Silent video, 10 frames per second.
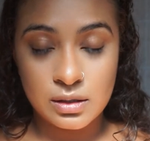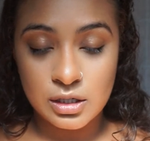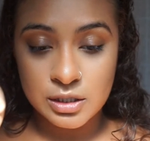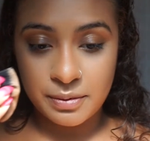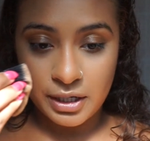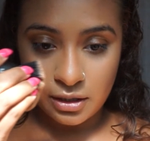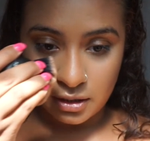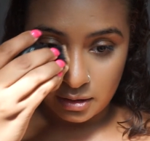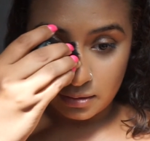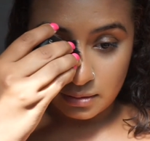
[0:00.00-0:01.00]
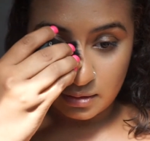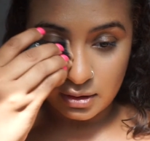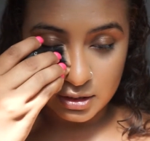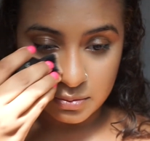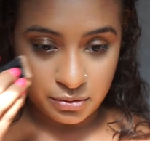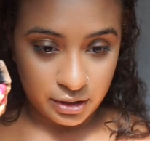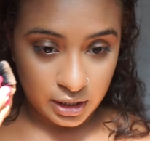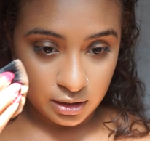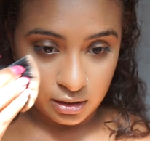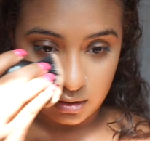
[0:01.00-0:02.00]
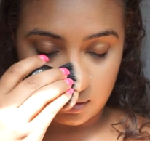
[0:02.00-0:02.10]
Looks pretty good. Looks pretty good.